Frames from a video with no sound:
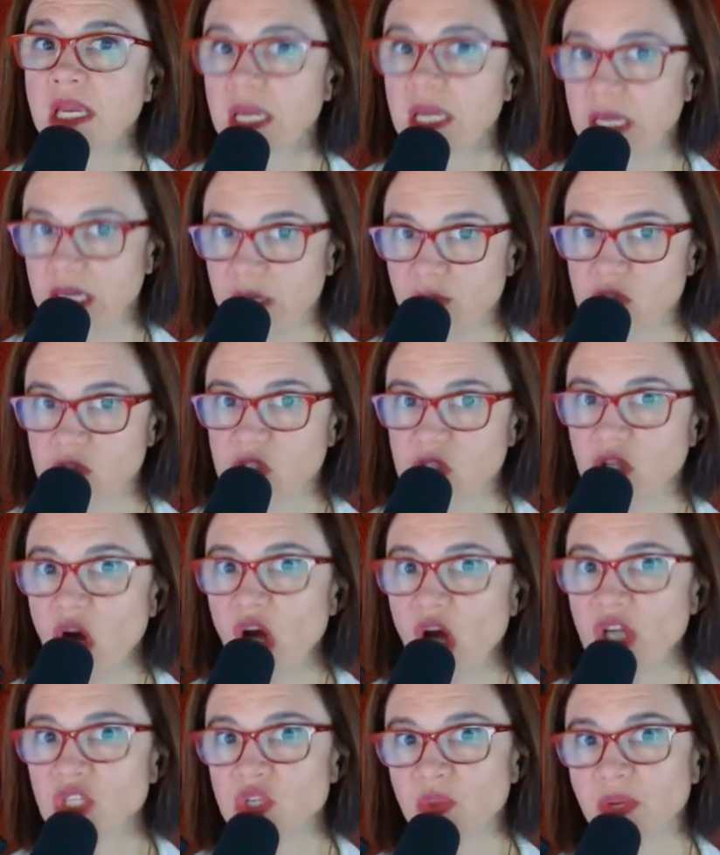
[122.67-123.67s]
He was
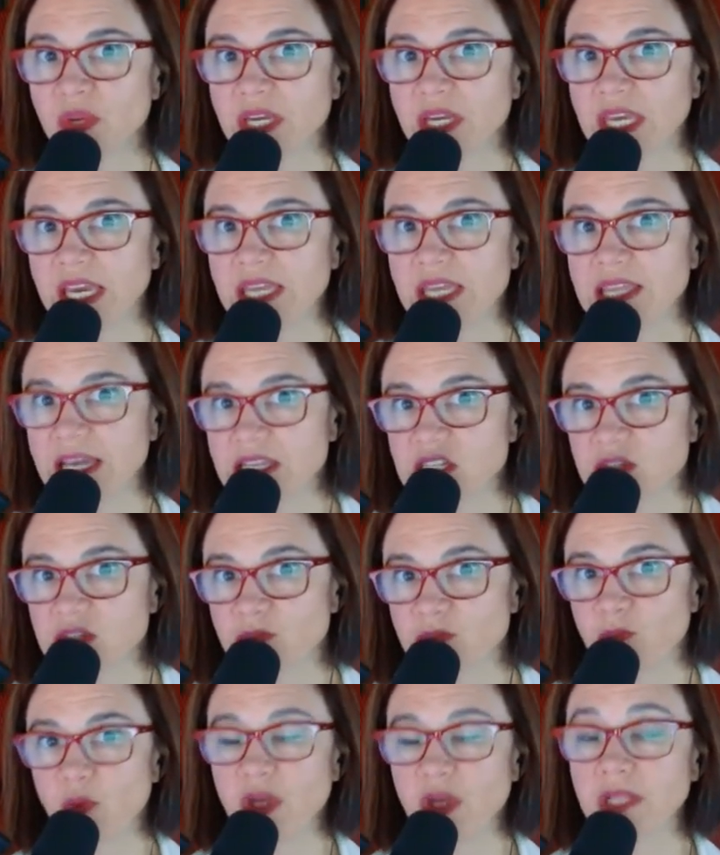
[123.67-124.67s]
laundering it. That's
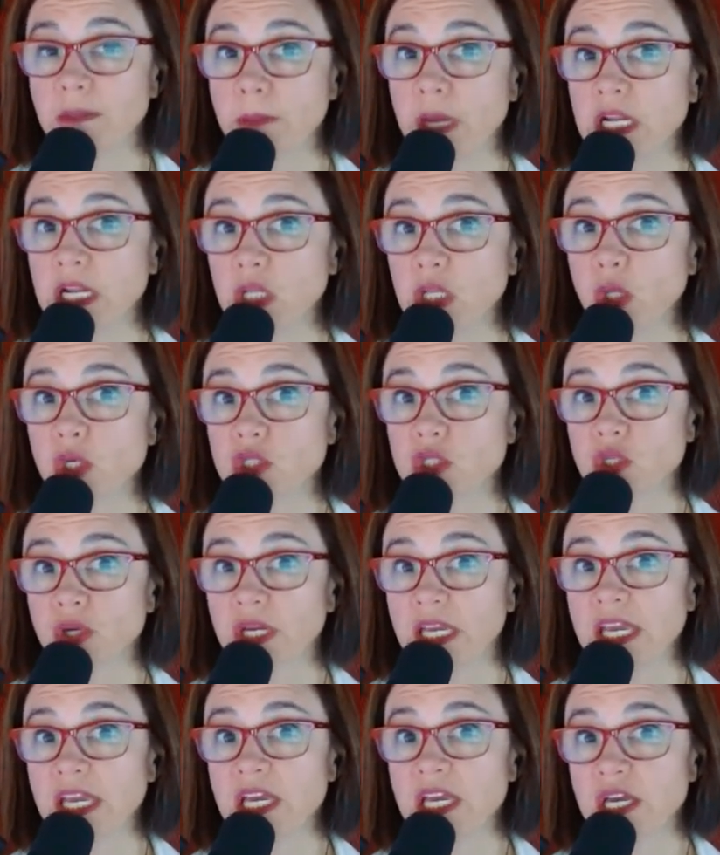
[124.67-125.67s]
what money
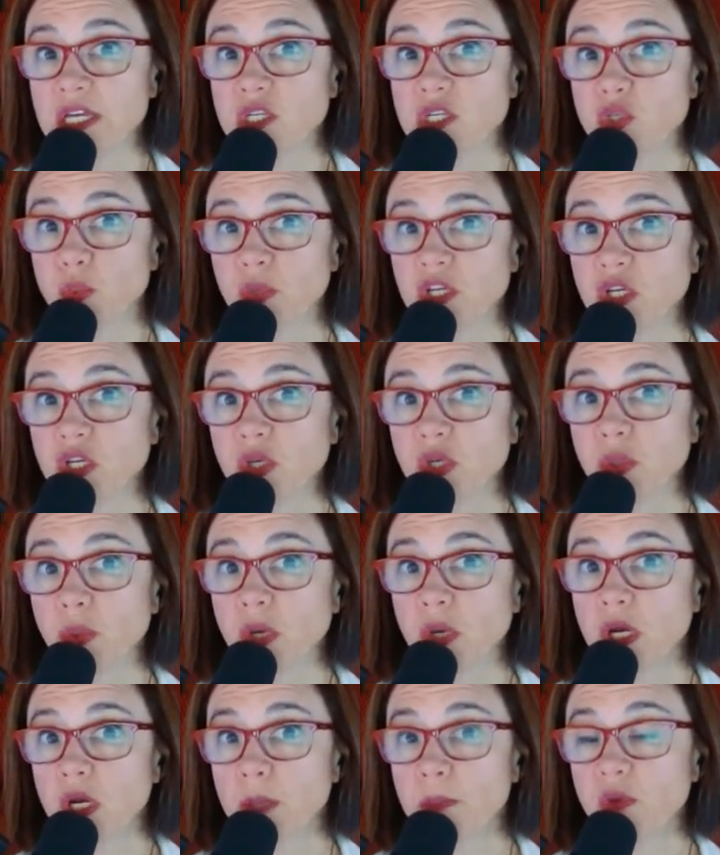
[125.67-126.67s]
laundering is, when you
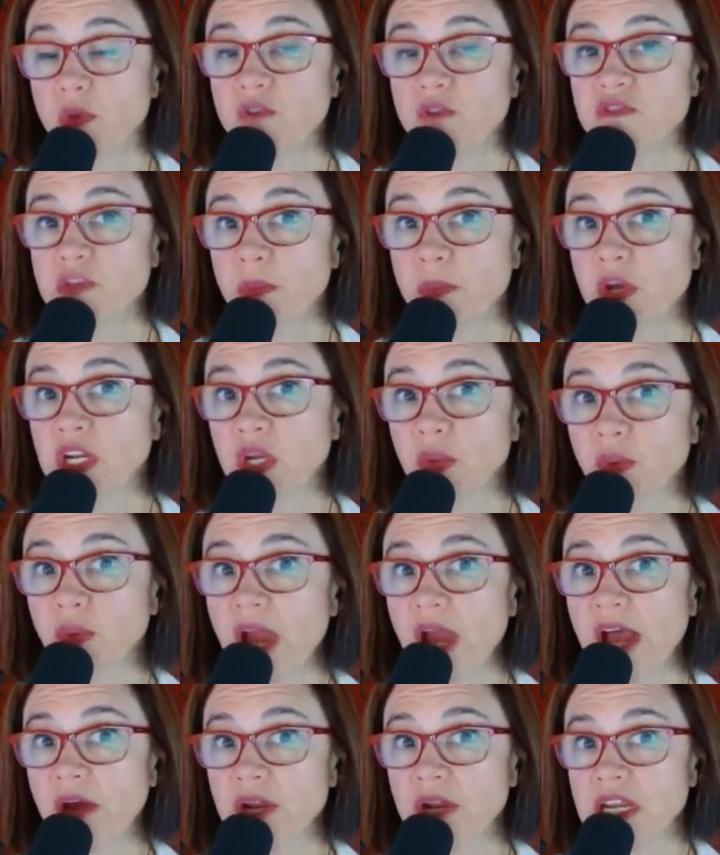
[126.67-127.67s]
move the money
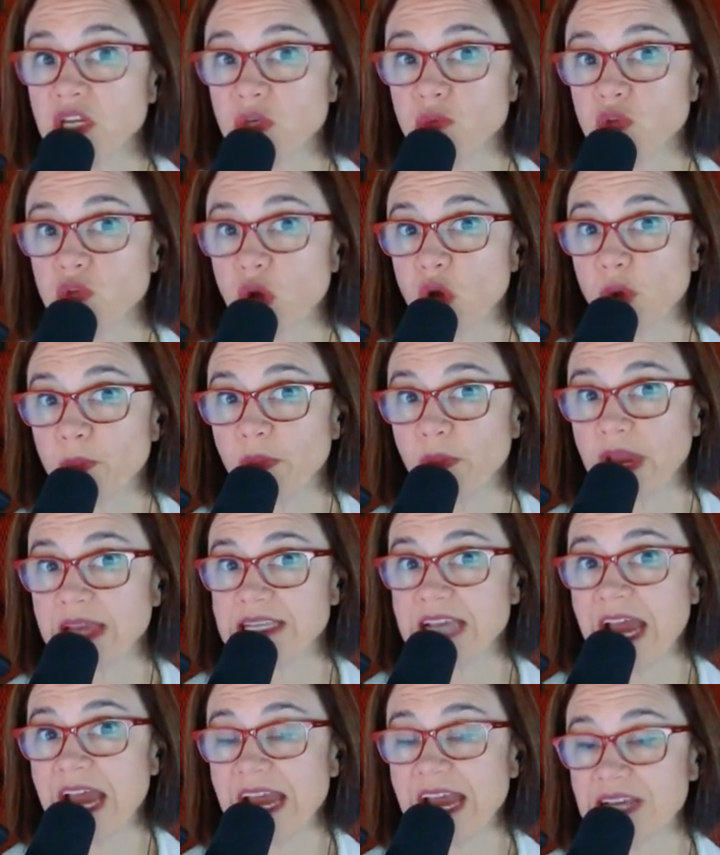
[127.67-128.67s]
around and you don't pay
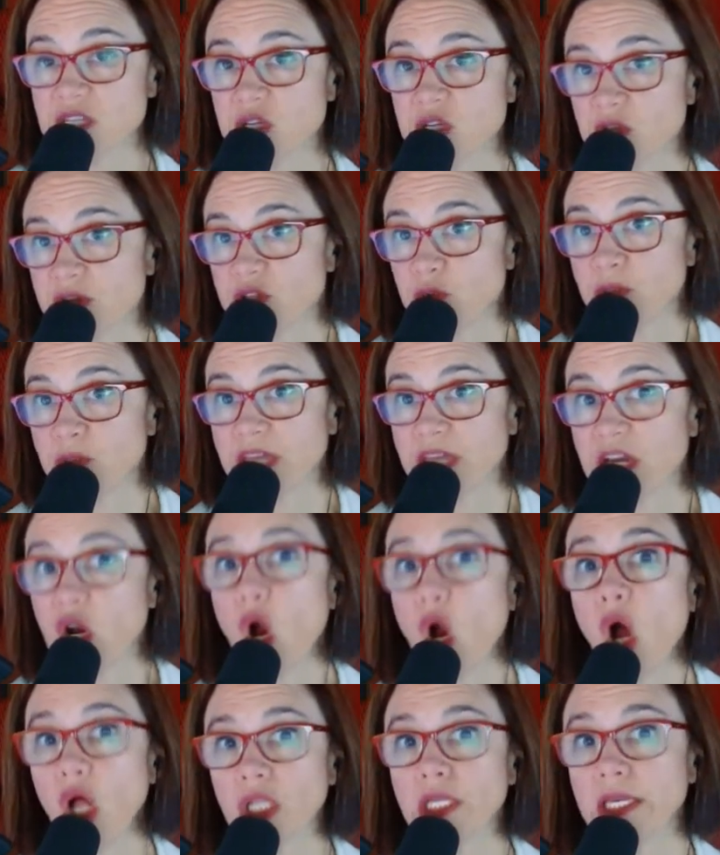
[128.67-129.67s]
taxes on it. It's what they
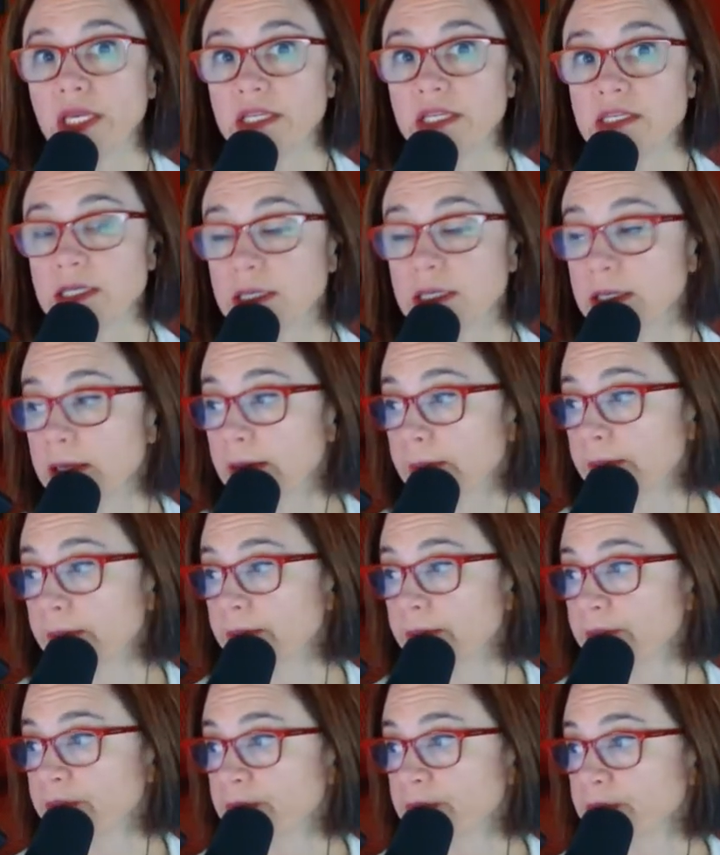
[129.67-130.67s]
call
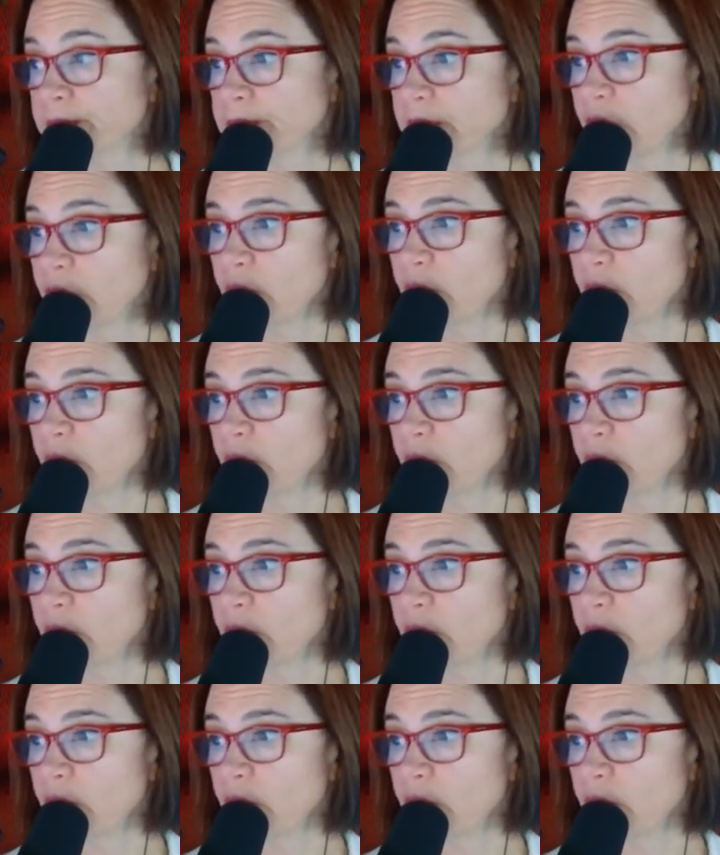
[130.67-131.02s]
it.